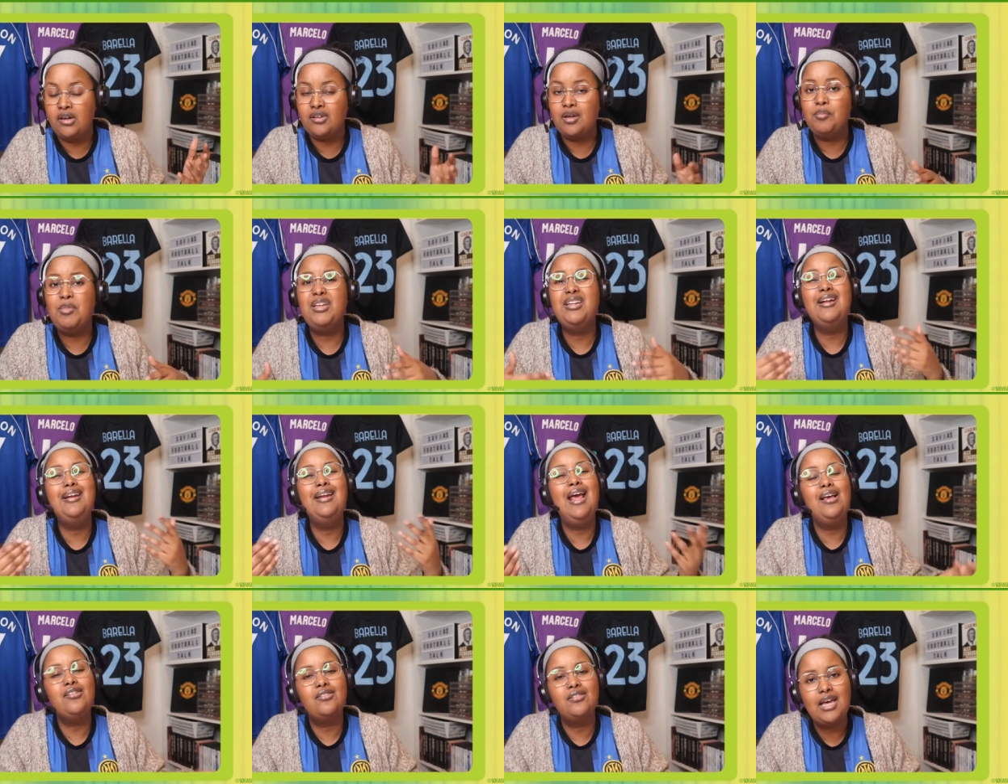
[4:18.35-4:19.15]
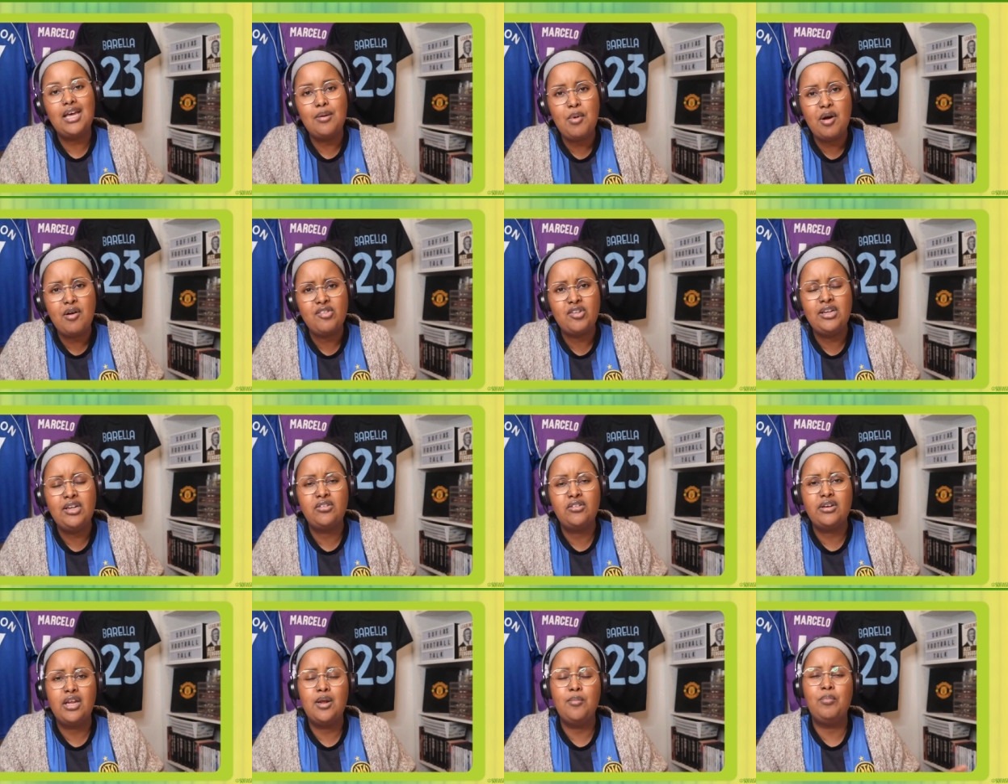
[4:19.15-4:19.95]
I mean, the next game obviously is
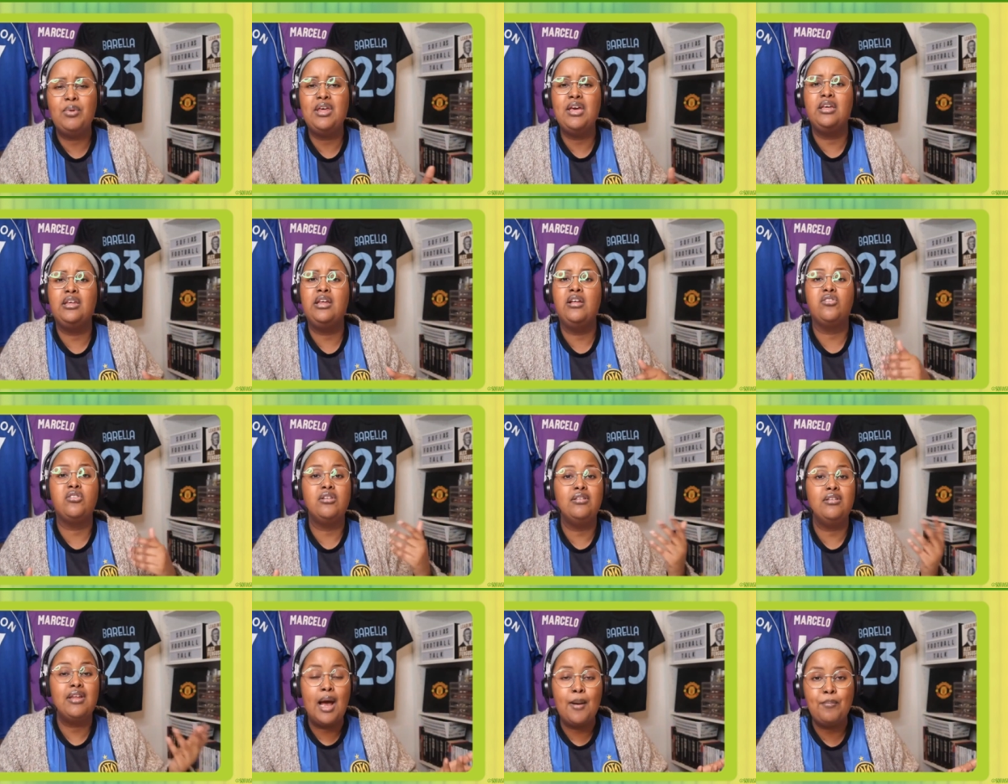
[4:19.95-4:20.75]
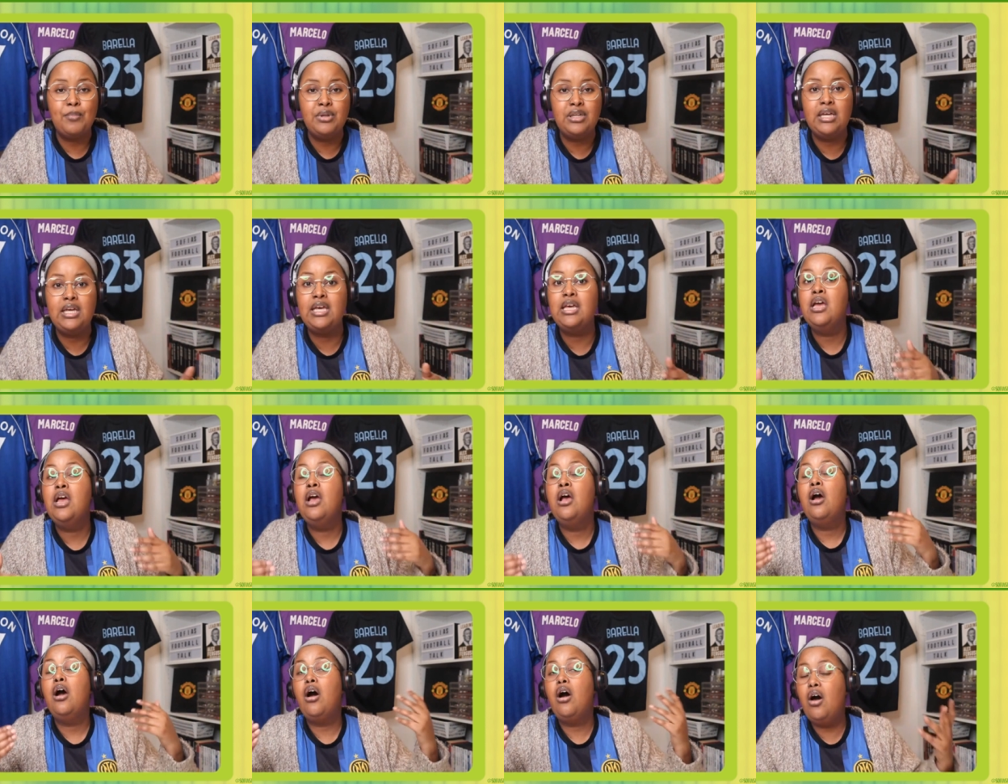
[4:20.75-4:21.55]
going to be against Napoli
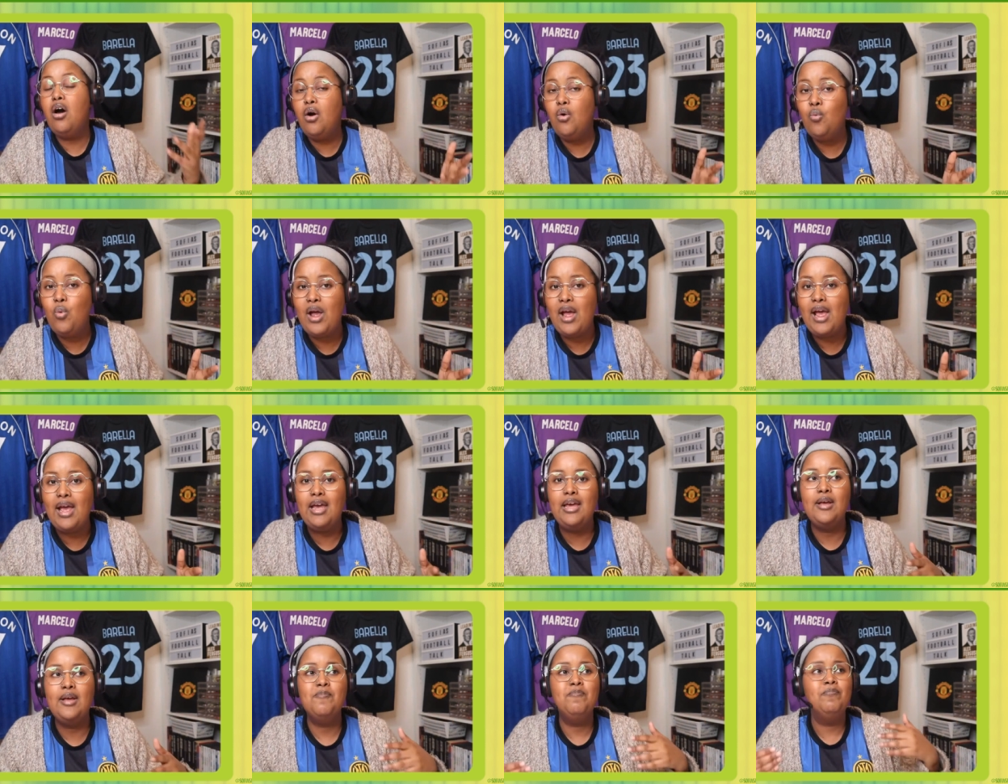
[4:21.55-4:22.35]
away.